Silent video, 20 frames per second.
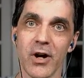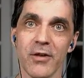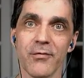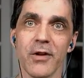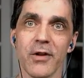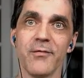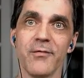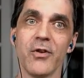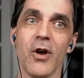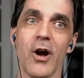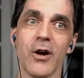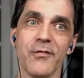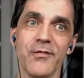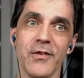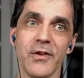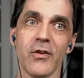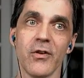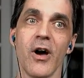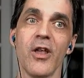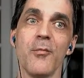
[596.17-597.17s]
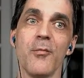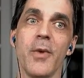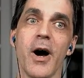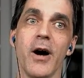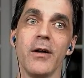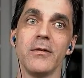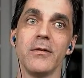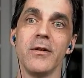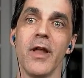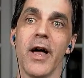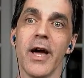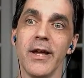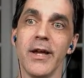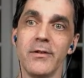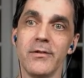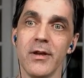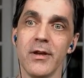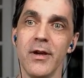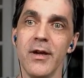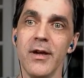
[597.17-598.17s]
Photography is all about light
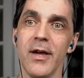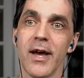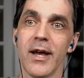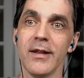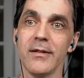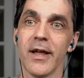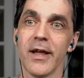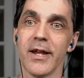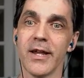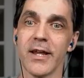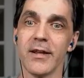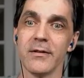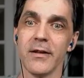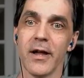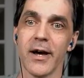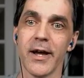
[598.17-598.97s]
and letting in light,